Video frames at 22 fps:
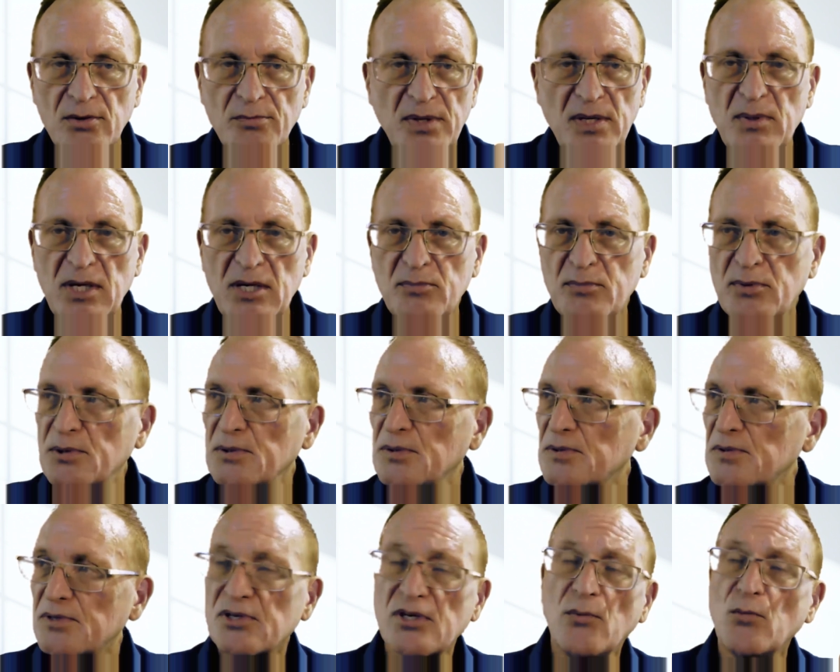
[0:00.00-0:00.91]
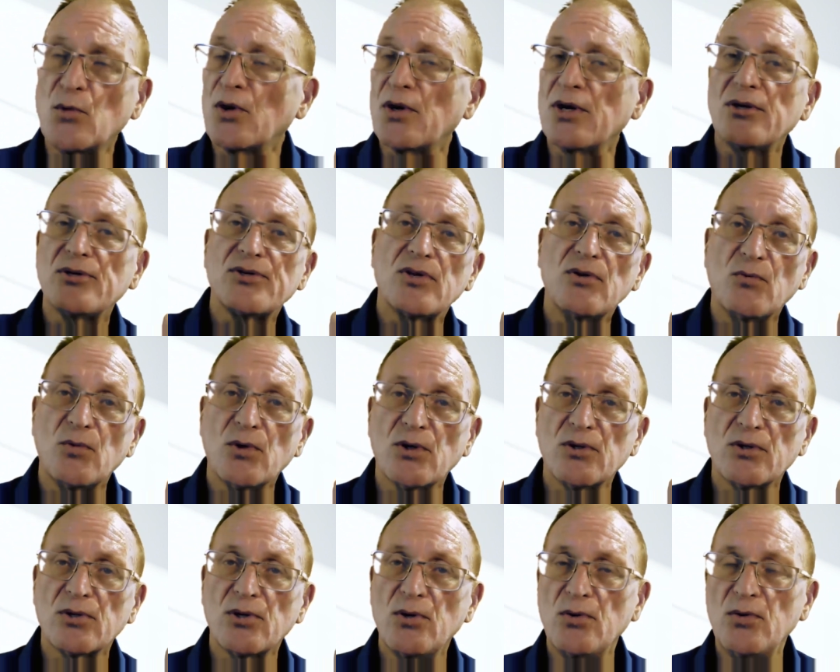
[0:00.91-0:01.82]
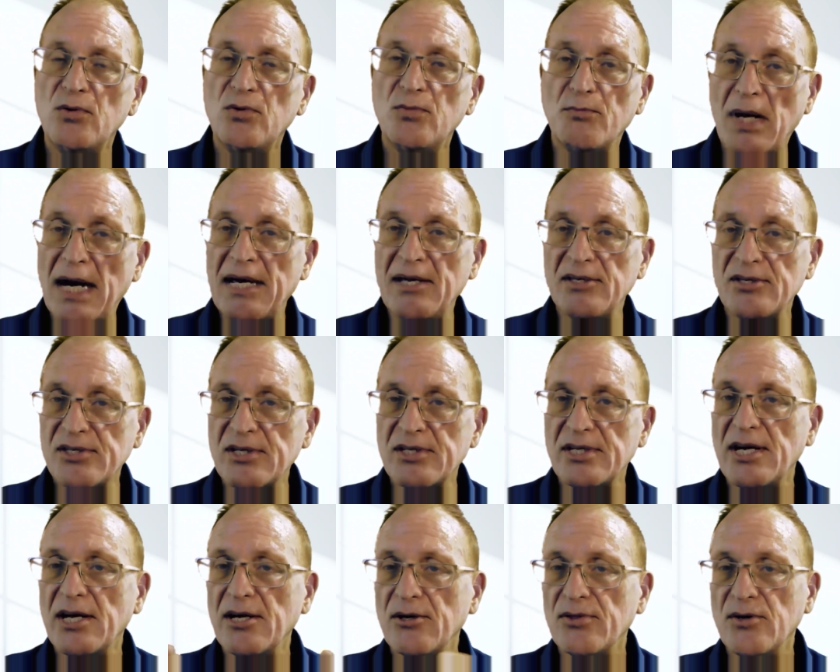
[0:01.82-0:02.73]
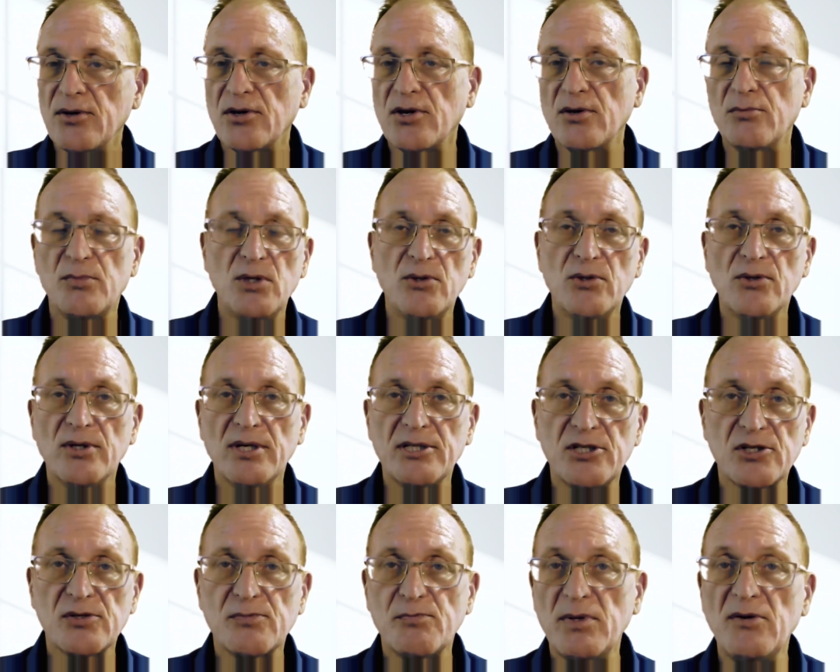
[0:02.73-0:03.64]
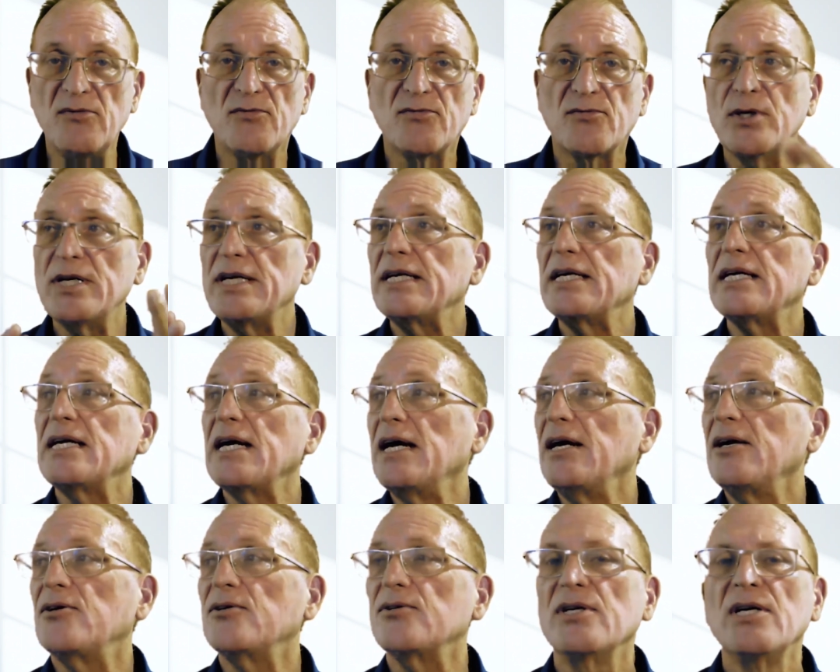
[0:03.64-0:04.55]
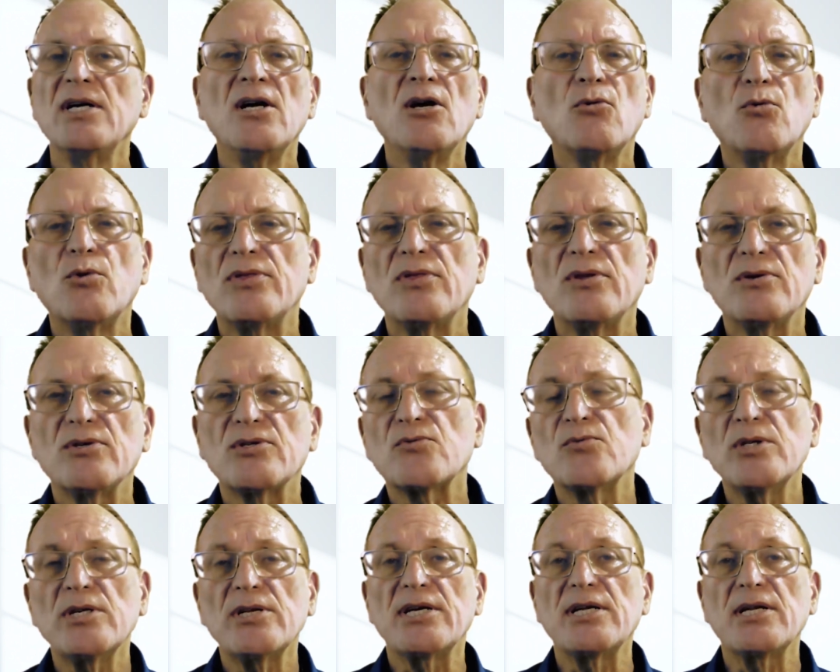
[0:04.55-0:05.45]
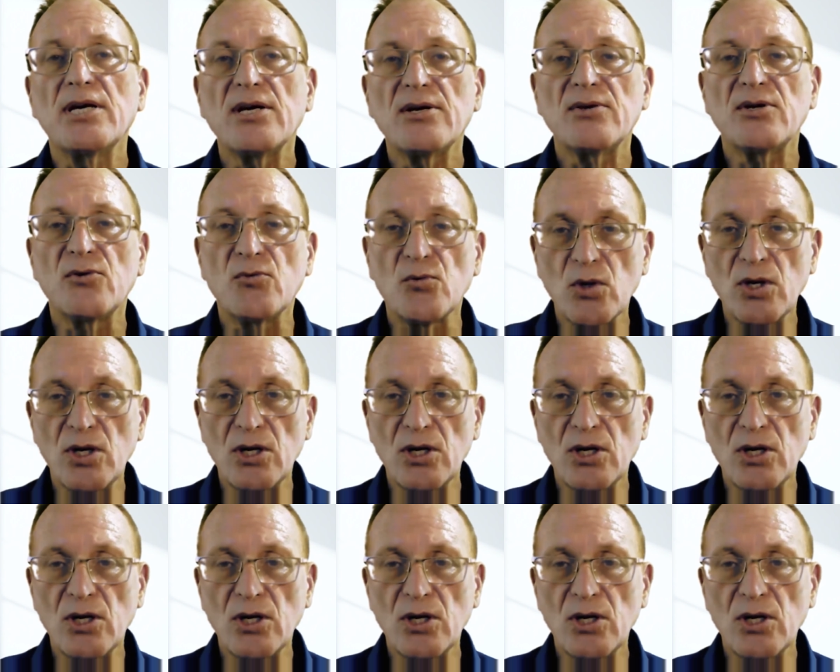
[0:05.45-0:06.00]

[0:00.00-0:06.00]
could be people somewhere else in the world who might sit down at their computer and just be freaking out when there's really nothing